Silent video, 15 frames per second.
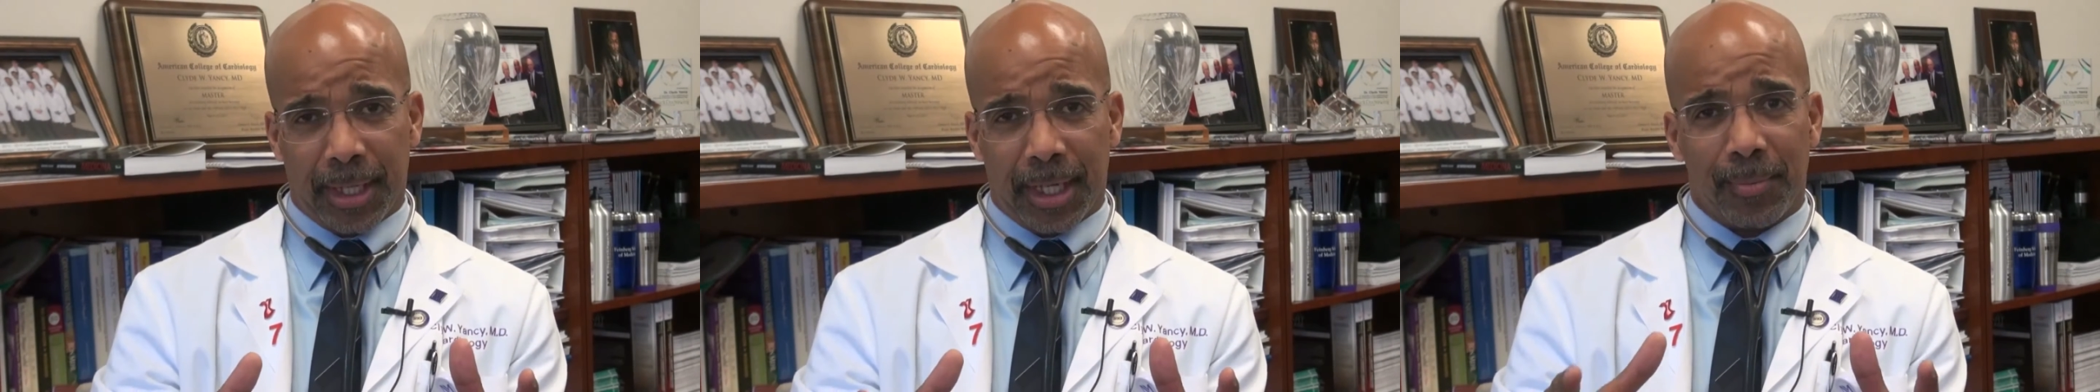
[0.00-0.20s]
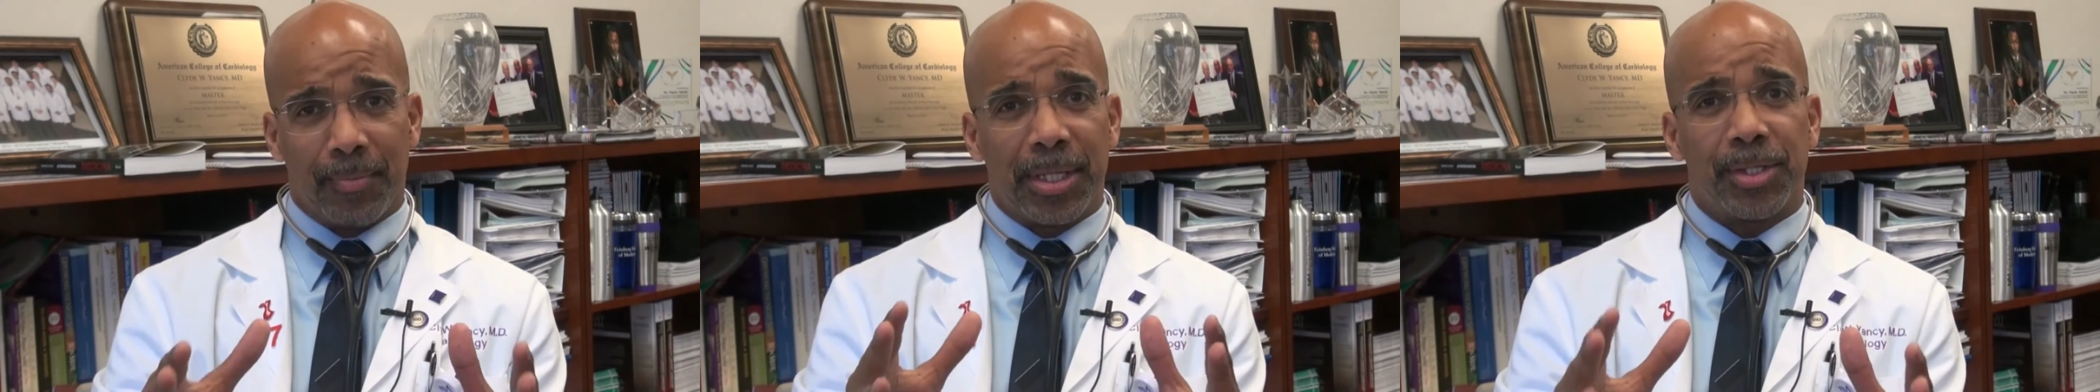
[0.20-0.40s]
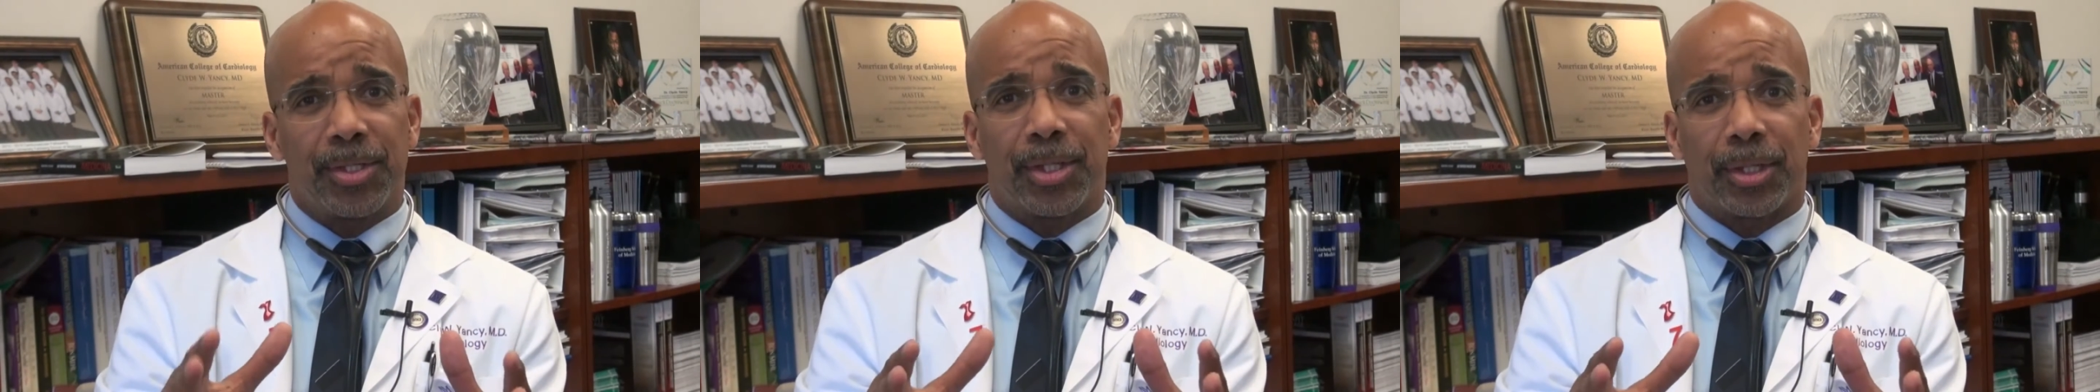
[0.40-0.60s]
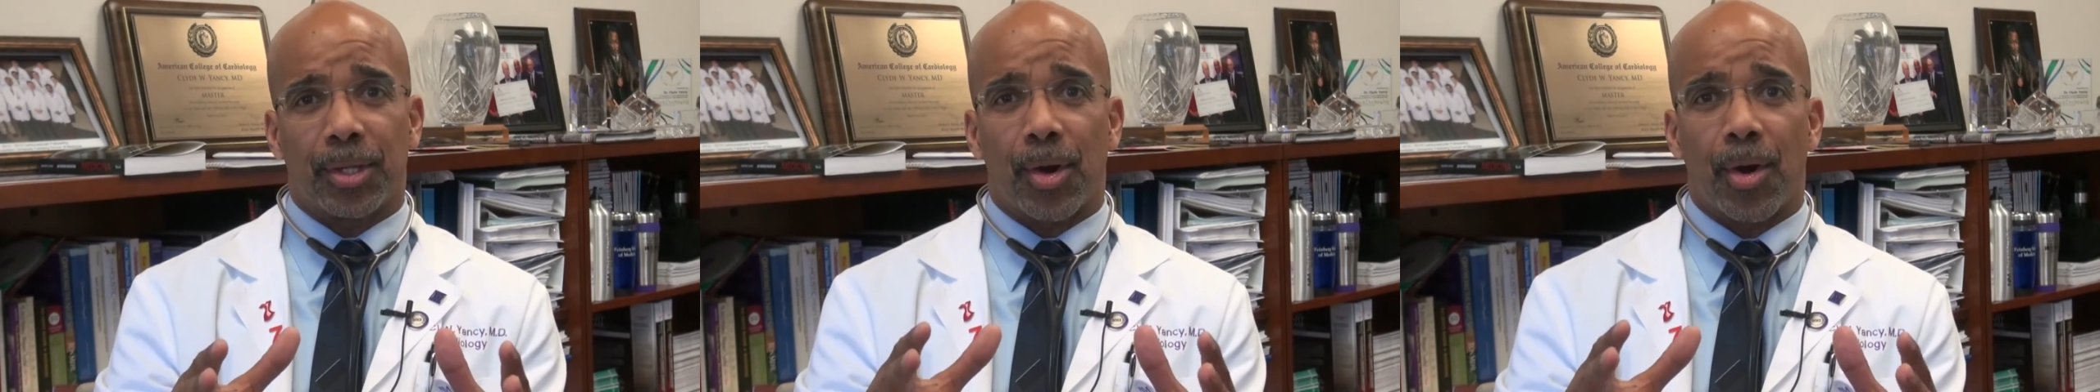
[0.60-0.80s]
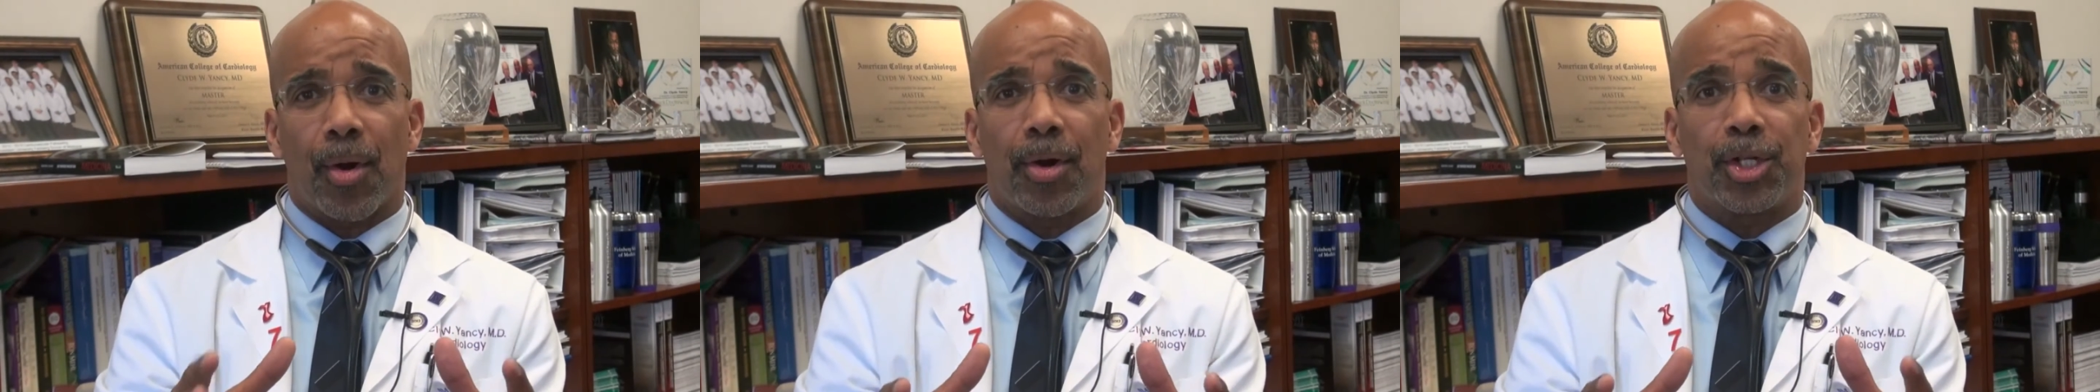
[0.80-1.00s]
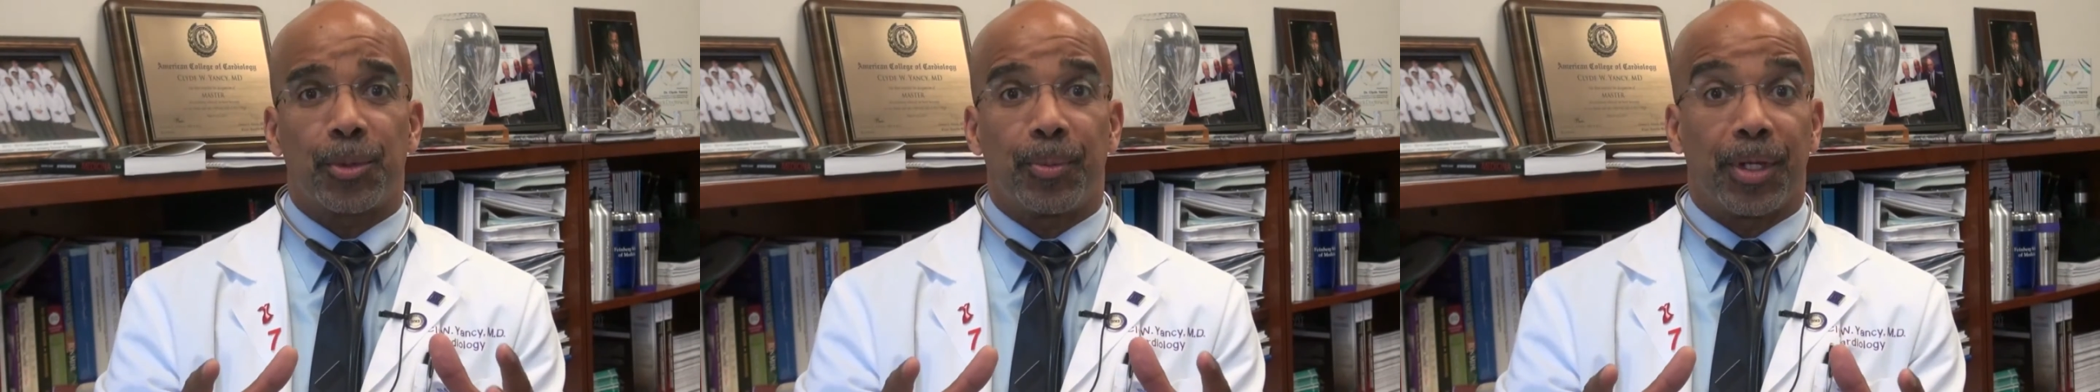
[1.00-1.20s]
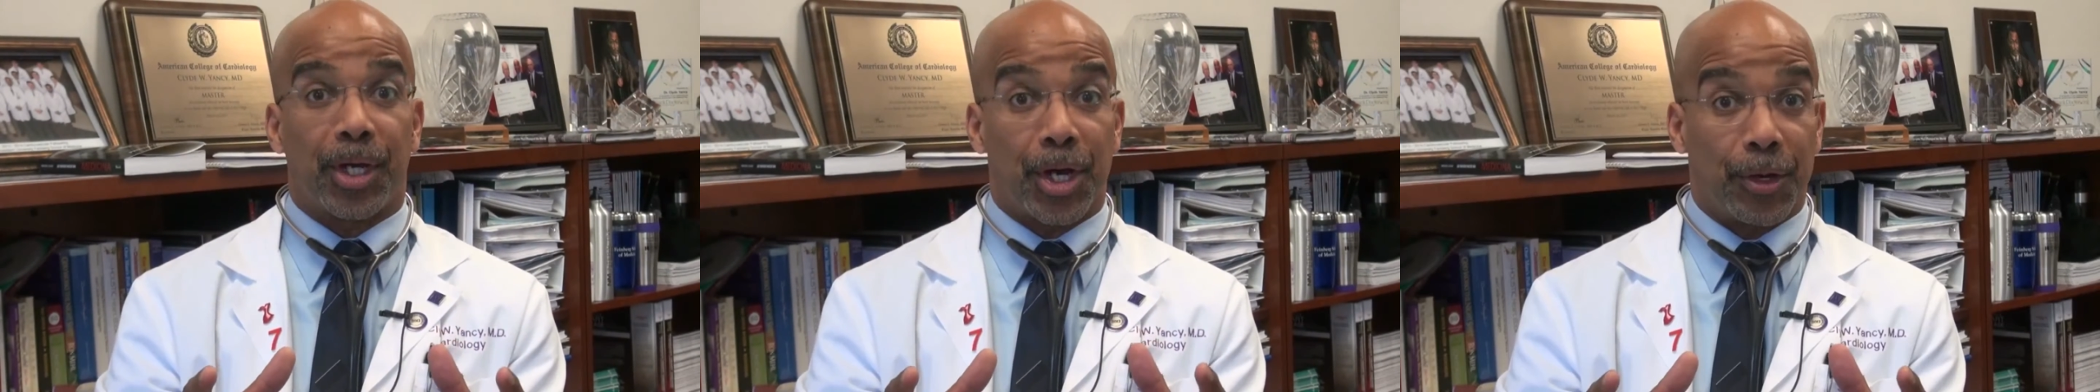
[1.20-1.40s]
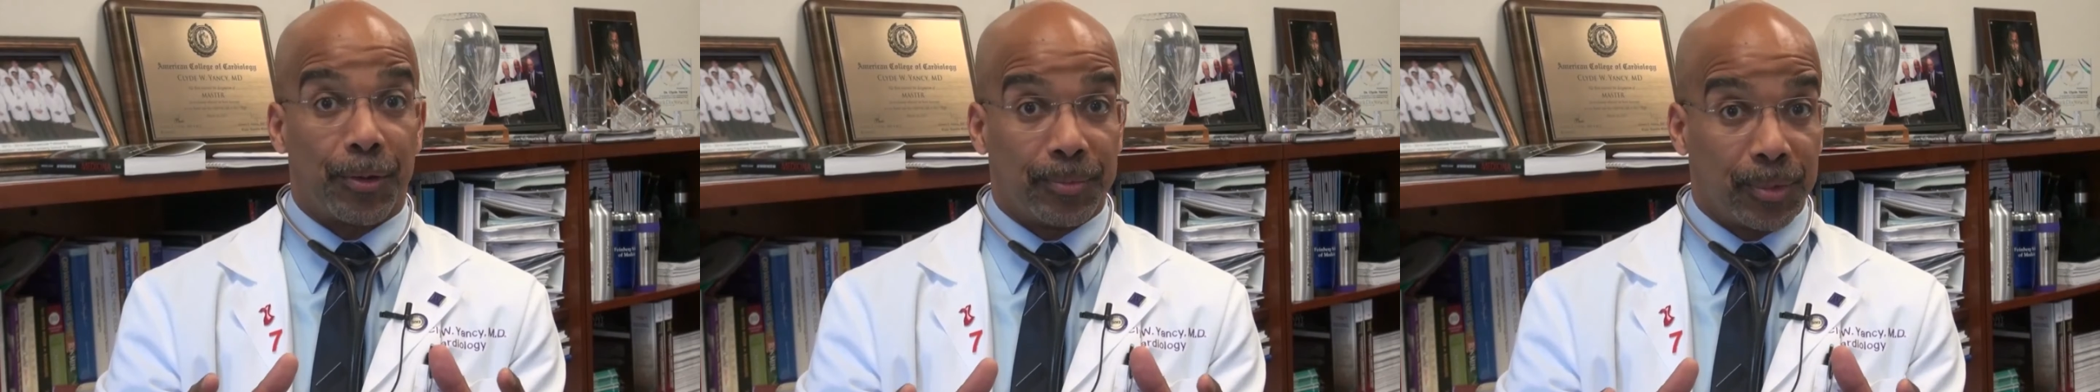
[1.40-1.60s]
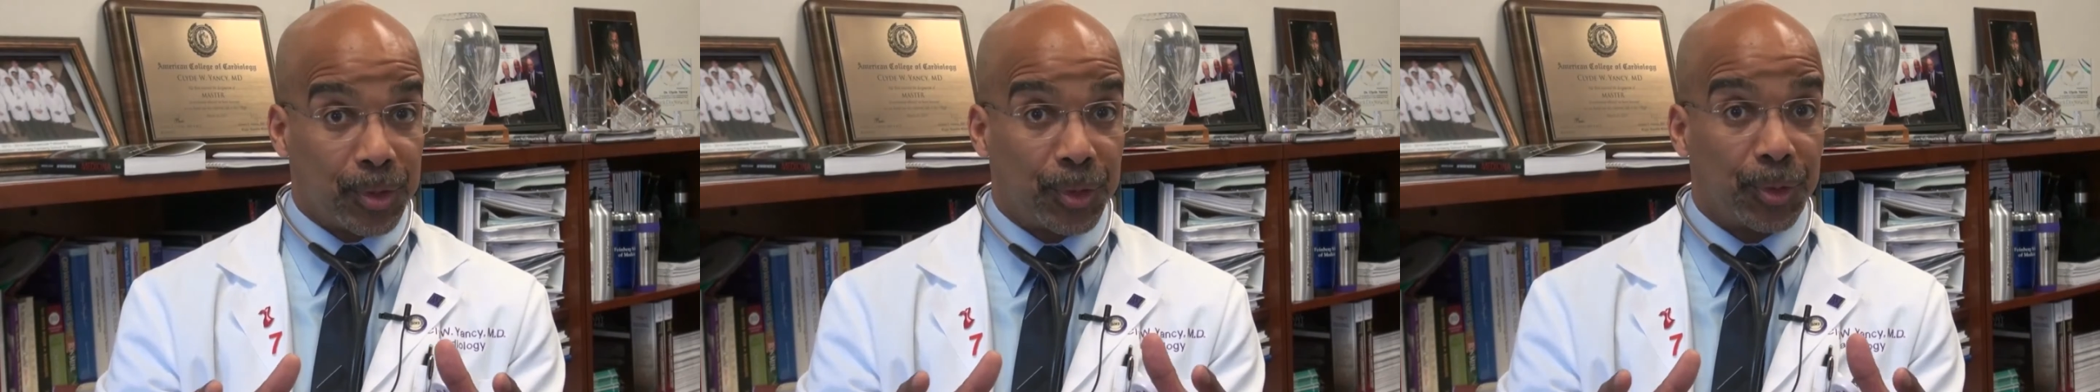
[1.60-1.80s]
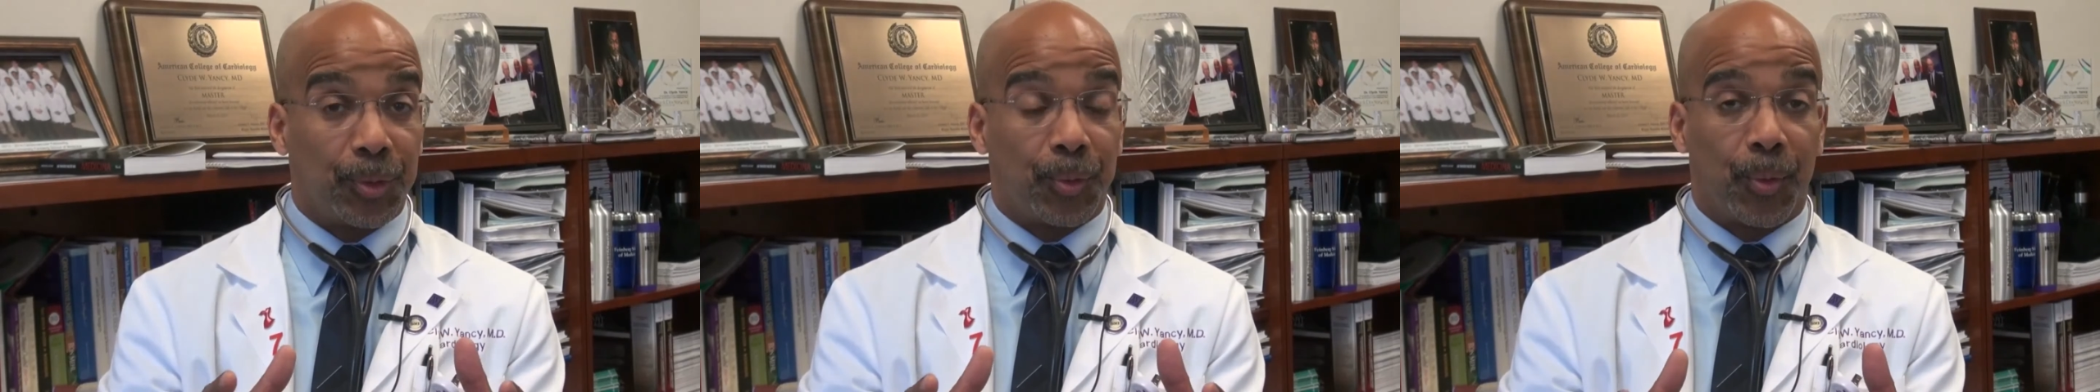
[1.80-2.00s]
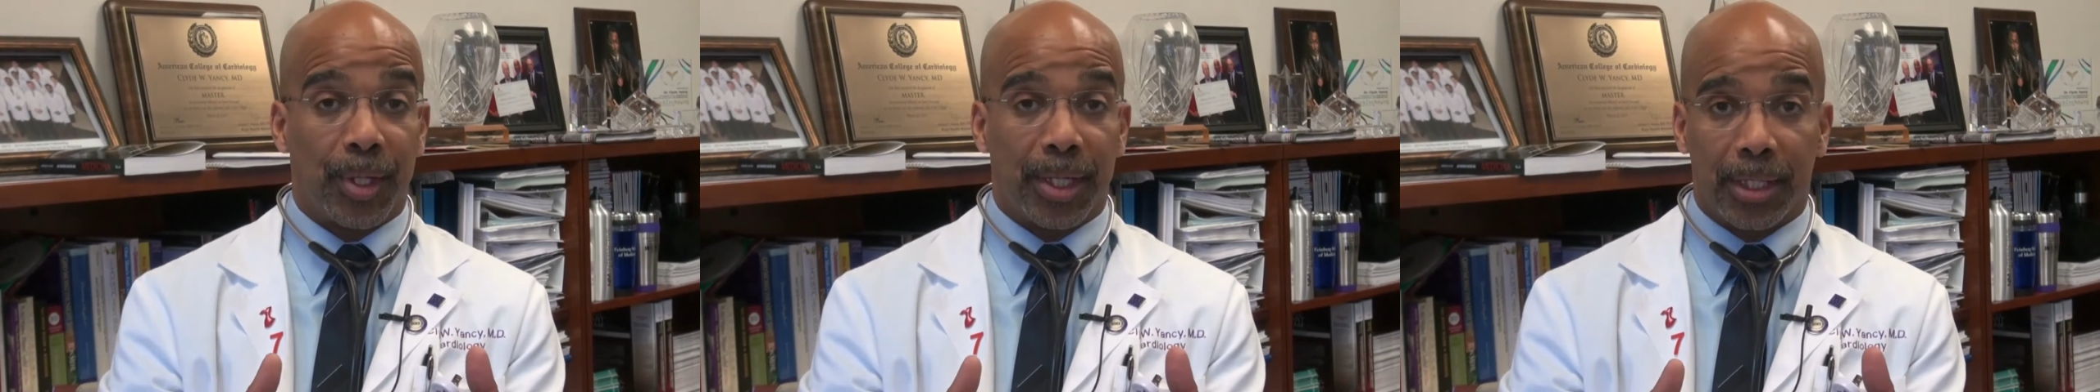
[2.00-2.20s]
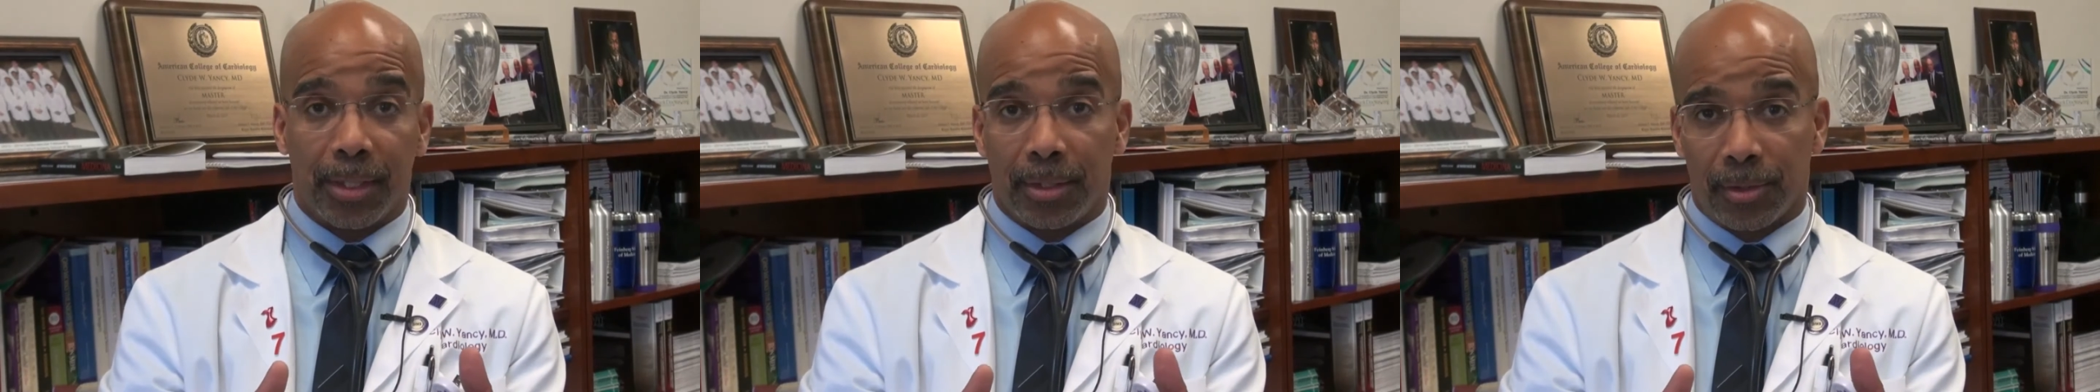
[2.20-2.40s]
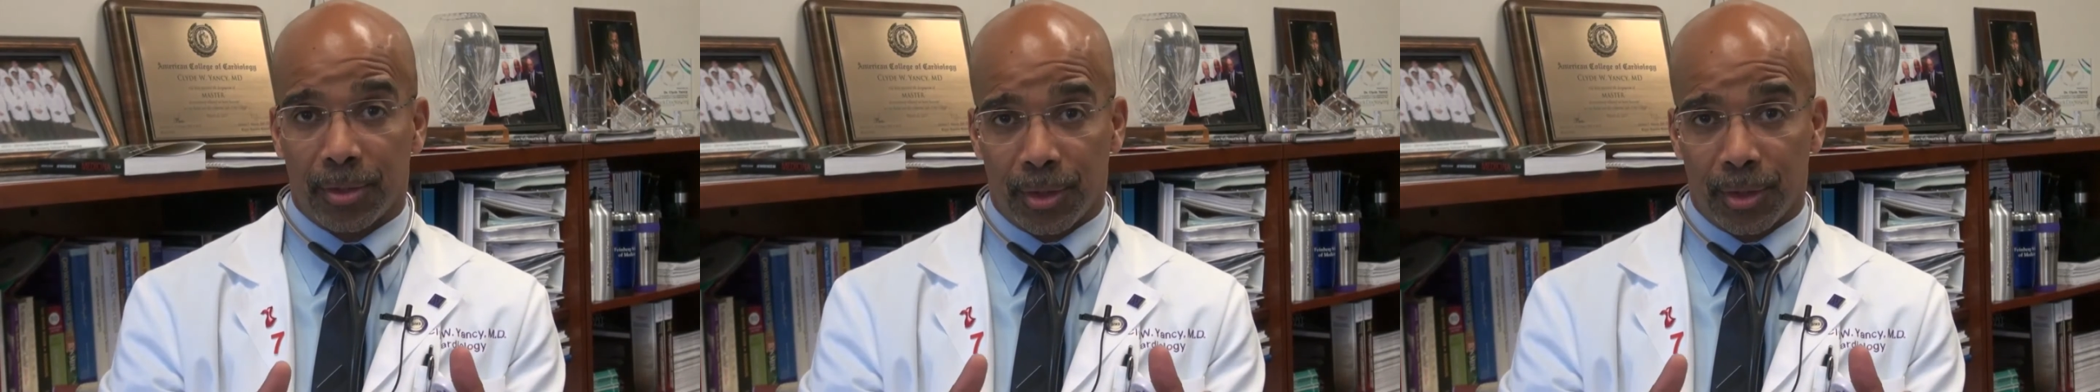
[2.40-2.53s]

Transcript: It means that the heart has become too weak